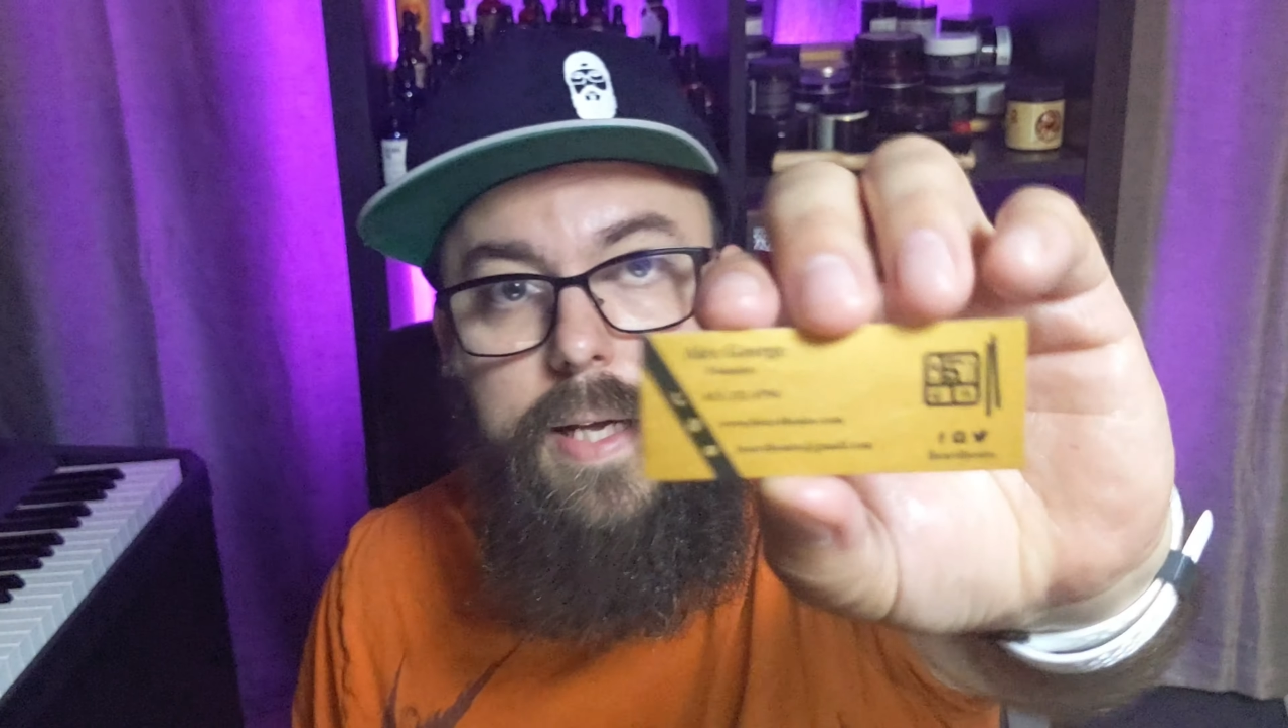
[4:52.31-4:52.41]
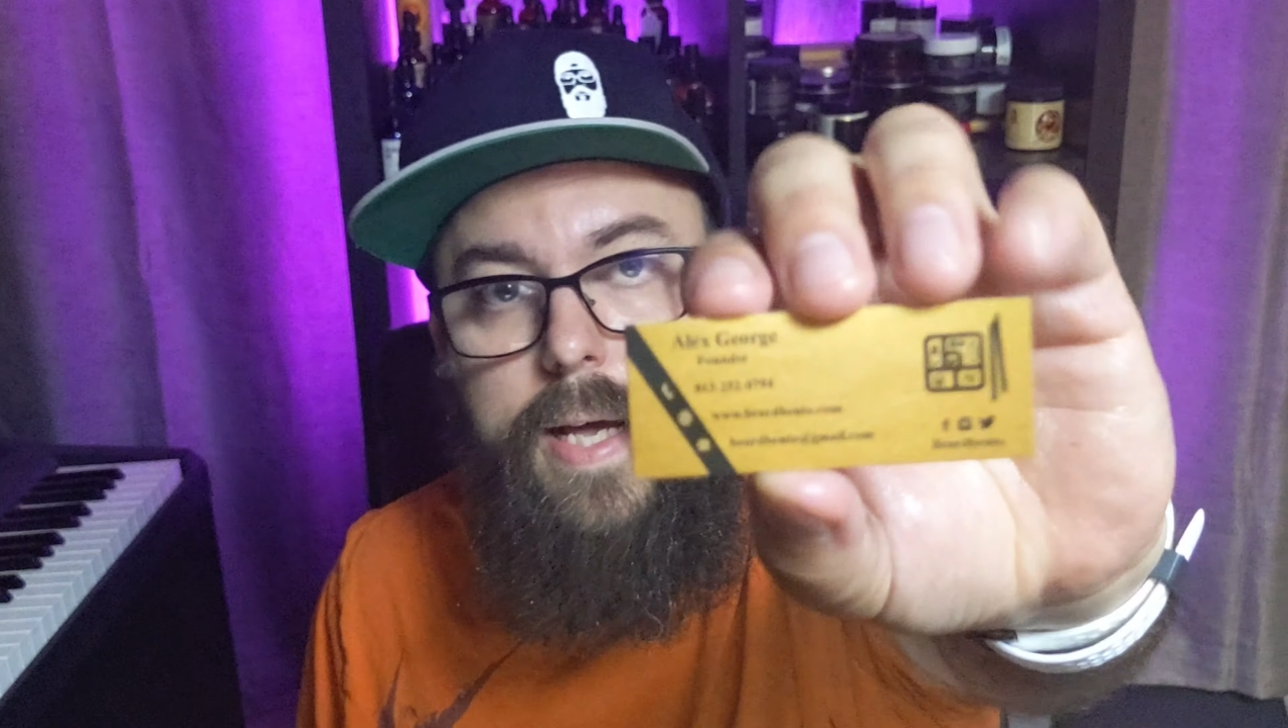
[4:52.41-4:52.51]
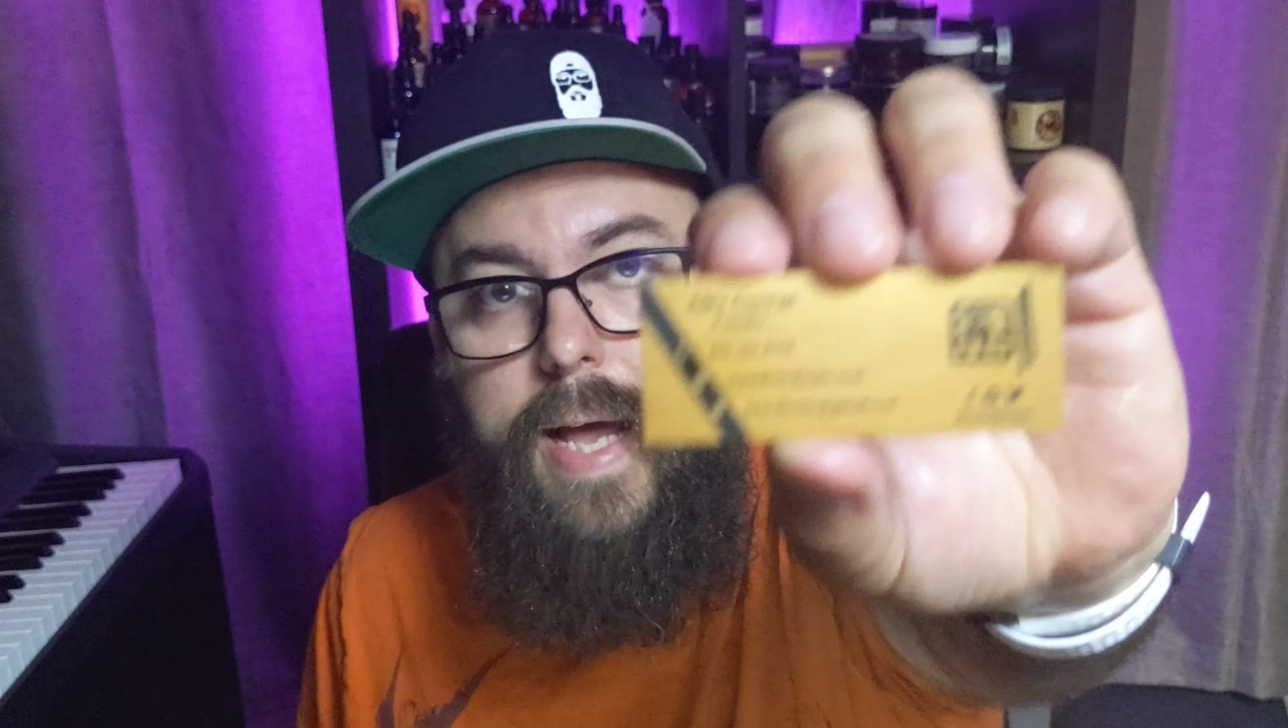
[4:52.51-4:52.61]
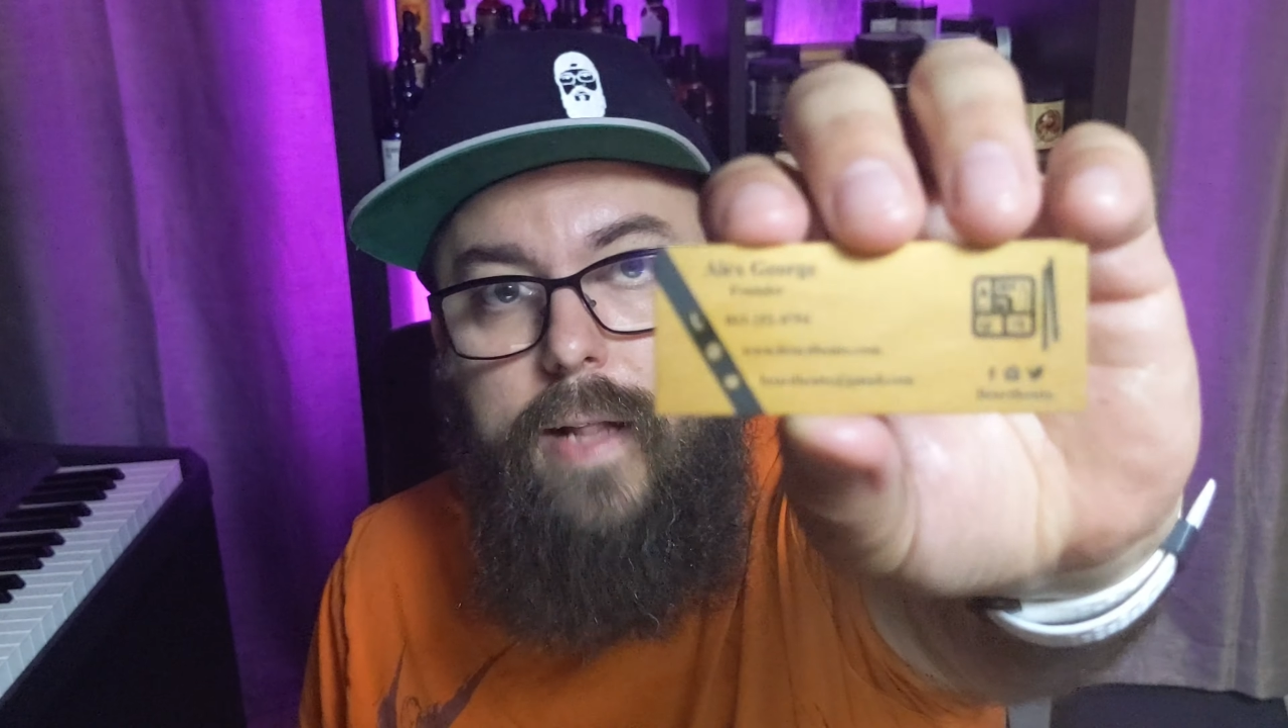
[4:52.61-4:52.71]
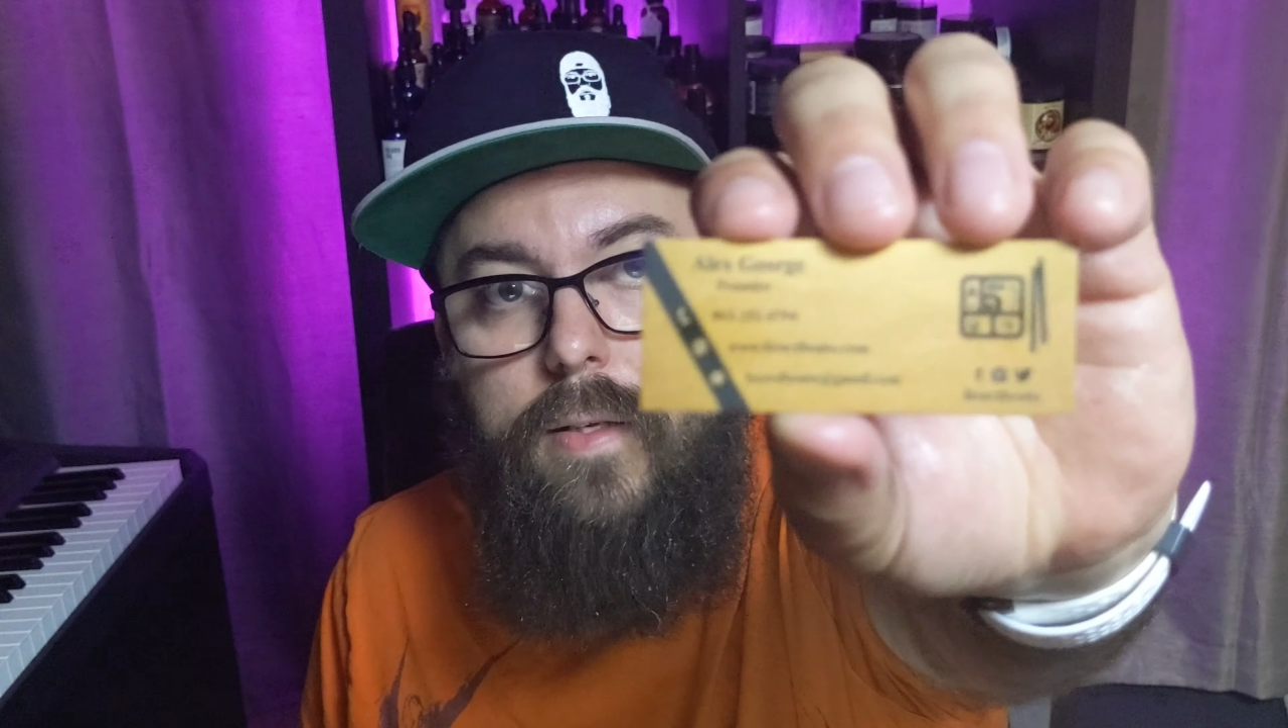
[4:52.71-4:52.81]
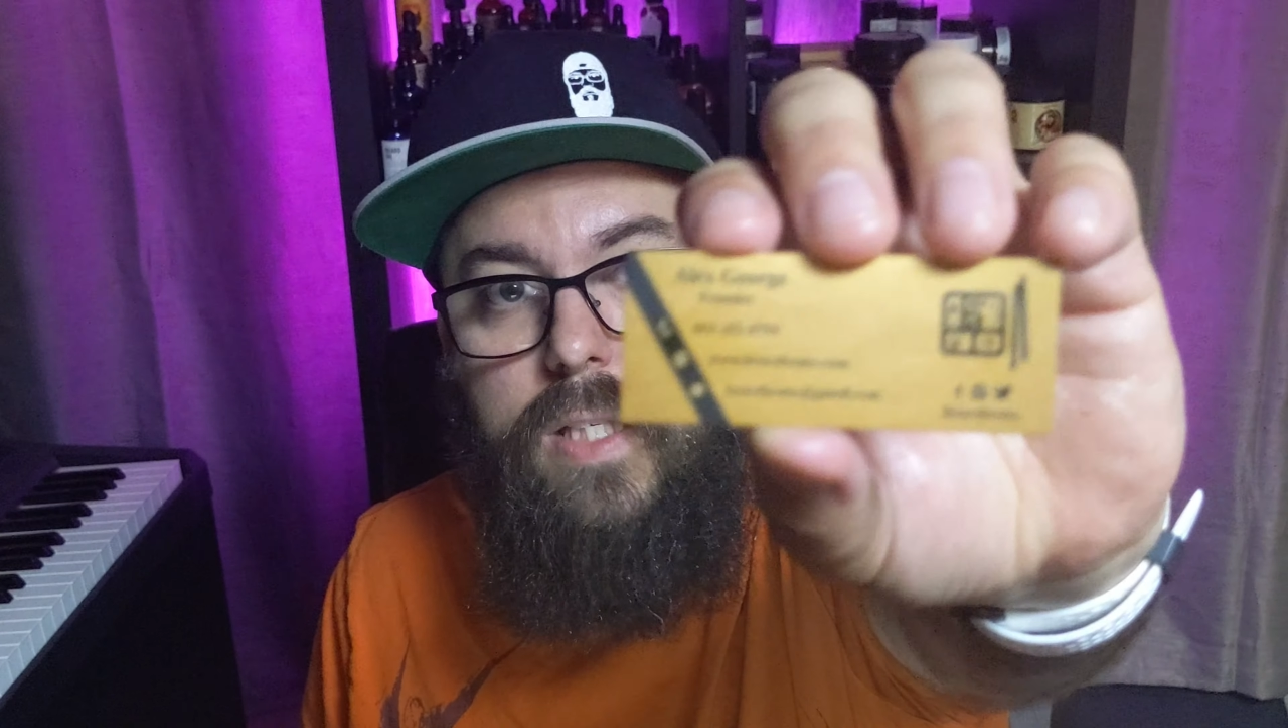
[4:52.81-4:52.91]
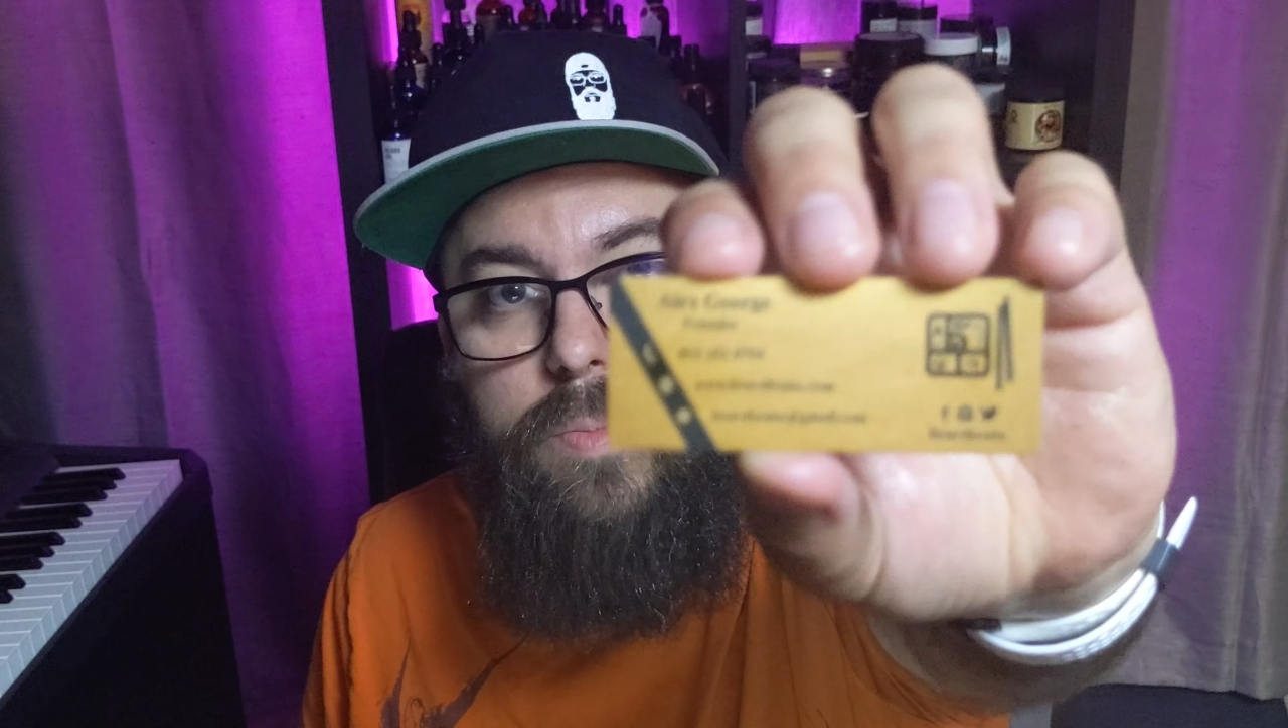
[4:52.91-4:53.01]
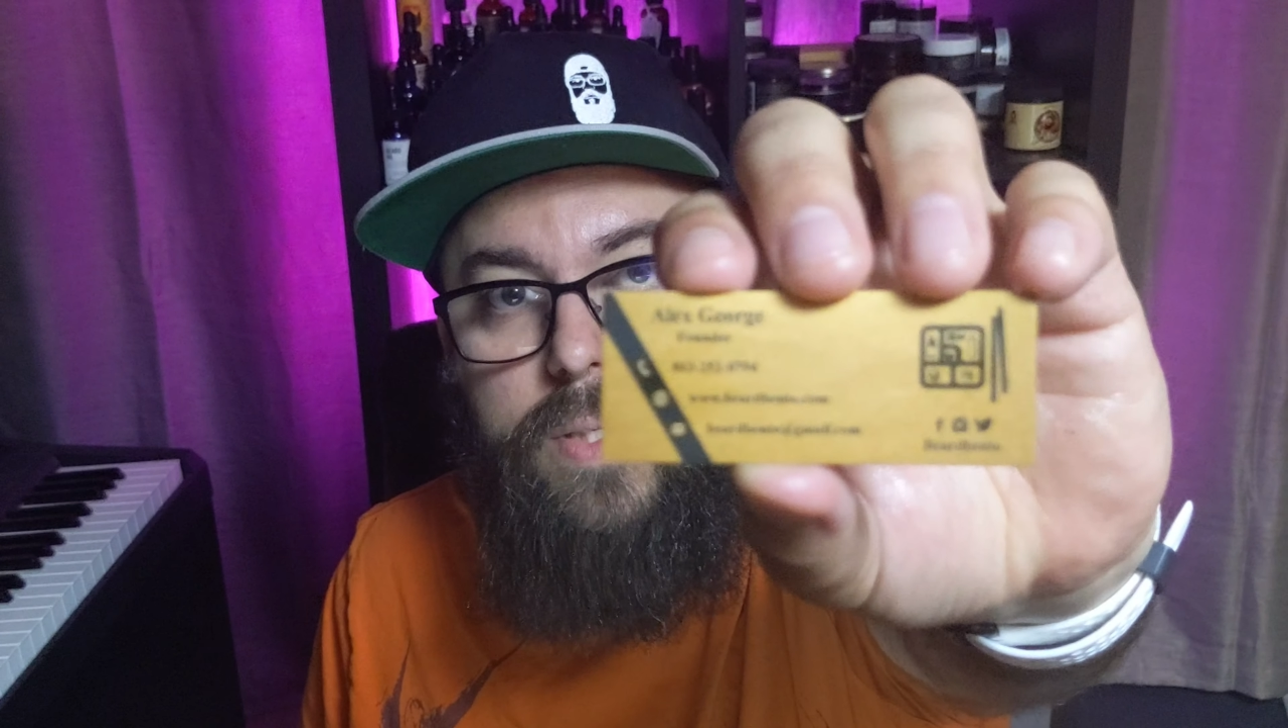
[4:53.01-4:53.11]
Alex's